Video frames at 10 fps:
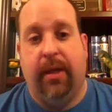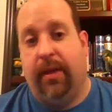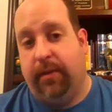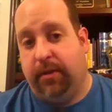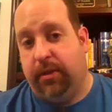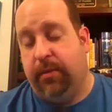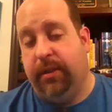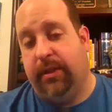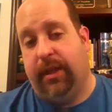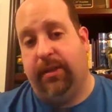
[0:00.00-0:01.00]
If you do
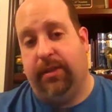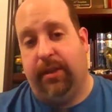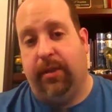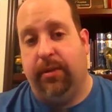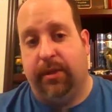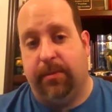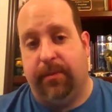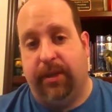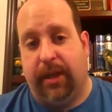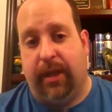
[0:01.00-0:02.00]
intend to use some
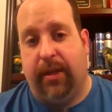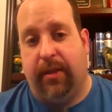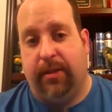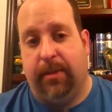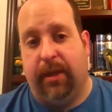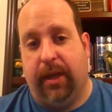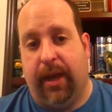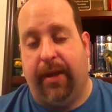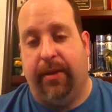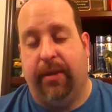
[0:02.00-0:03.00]
of the data that's being
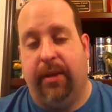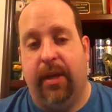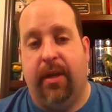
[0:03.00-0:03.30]
gathered